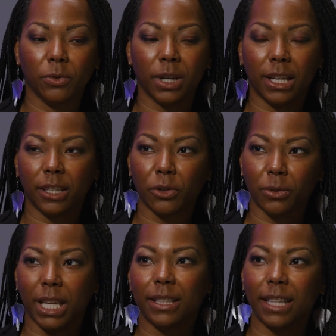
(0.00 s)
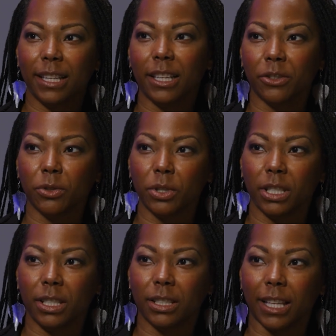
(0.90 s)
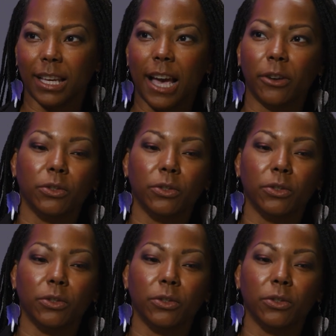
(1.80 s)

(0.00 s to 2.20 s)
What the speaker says: you kind of create that energy. Like,